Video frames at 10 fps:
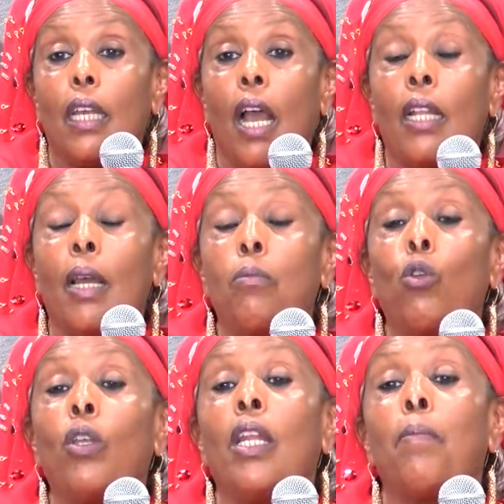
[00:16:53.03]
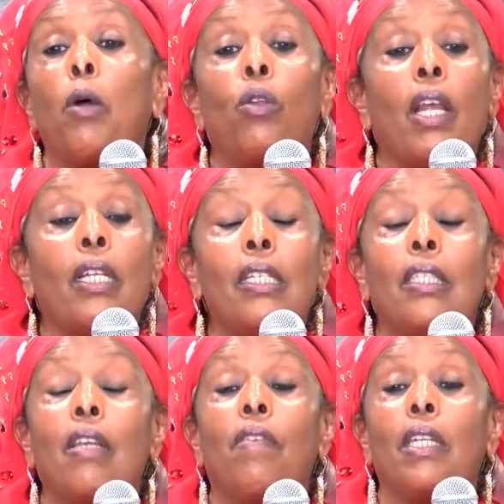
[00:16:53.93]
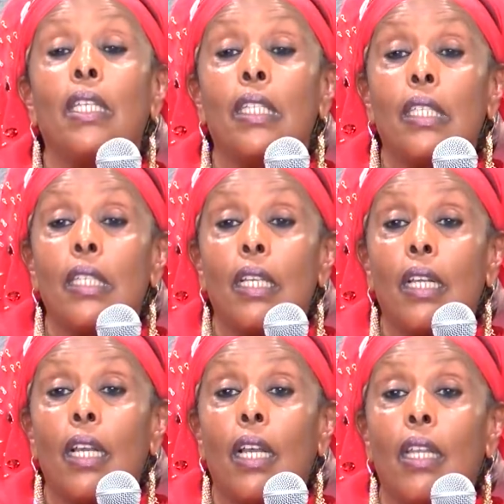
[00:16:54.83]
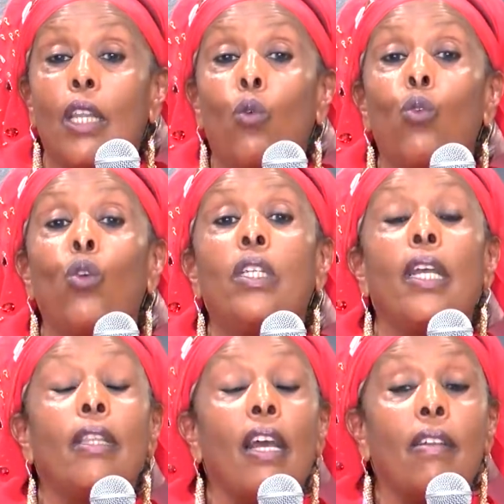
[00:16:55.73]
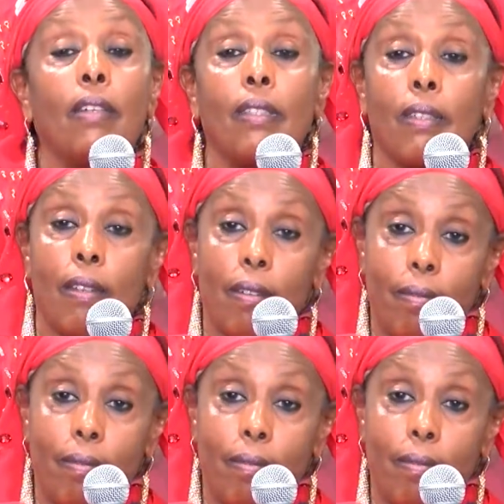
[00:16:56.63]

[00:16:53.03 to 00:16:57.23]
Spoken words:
and I'm talking about 1970s, they could not take that risk.